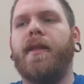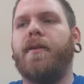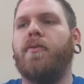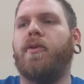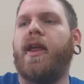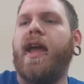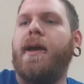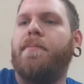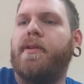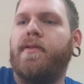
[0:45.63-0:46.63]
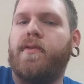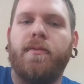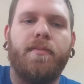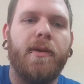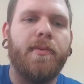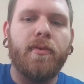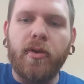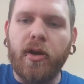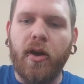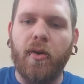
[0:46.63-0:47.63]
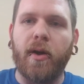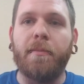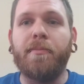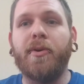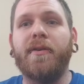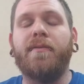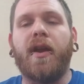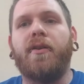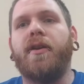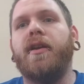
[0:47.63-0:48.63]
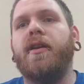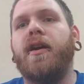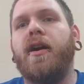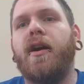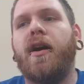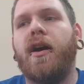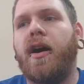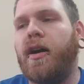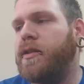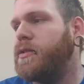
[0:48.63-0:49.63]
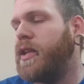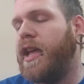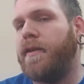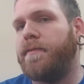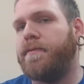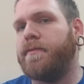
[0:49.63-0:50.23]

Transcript: what happens, people will go and put very unsafe